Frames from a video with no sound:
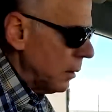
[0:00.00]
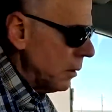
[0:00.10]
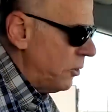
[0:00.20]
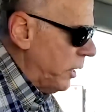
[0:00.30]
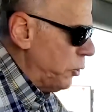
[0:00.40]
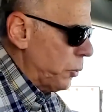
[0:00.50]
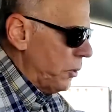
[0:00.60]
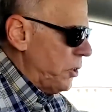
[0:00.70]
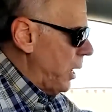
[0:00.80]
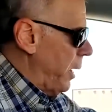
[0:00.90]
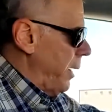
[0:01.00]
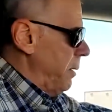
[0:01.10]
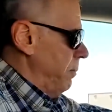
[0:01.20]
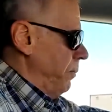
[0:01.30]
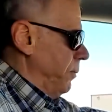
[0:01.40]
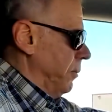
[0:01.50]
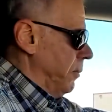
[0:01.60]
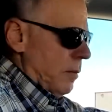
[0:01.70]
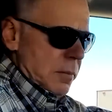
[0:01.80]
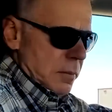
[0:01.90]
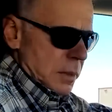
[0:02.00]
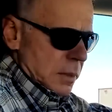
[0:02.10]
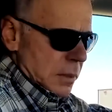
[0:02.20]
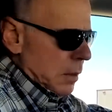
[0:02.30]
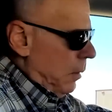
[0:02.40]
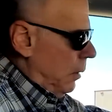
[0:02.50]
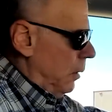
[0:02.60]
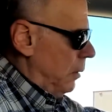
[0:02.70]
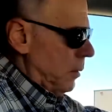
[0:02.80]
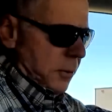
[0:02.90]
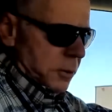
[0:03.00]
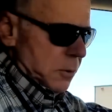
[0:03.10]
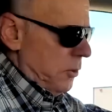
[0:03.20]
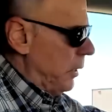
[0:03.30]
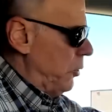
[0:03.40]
Central Time, Thursday,